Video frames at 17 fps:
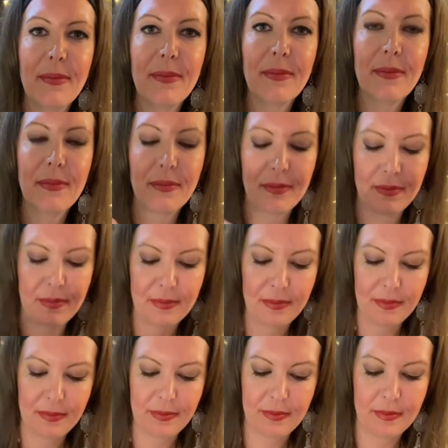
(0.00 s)

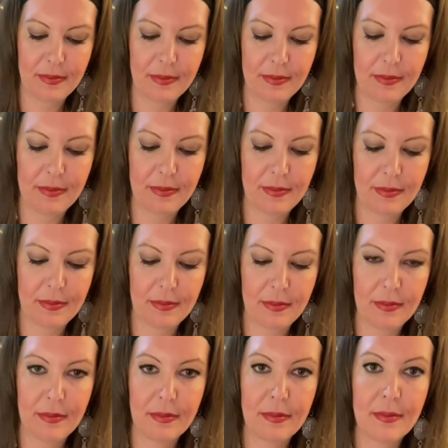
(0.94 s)

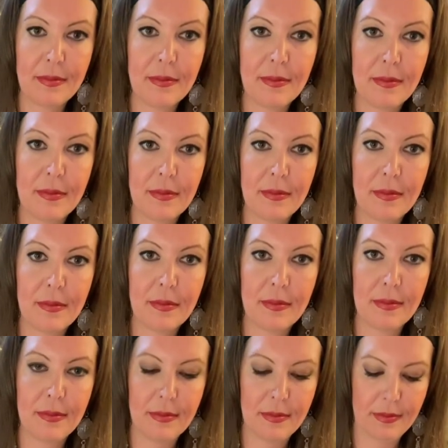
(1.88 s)

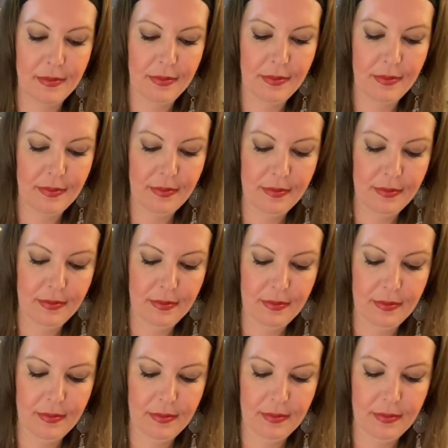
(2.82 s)

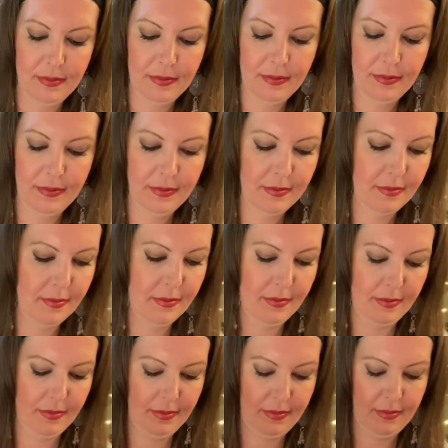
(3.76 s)

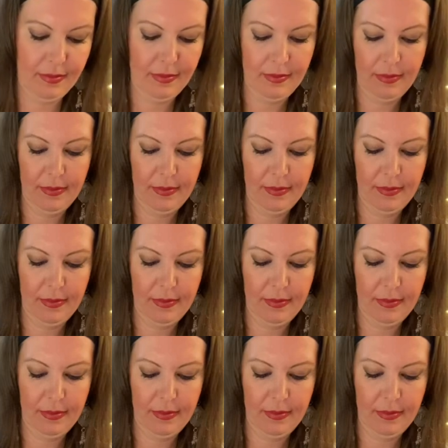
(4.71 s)
[no speech]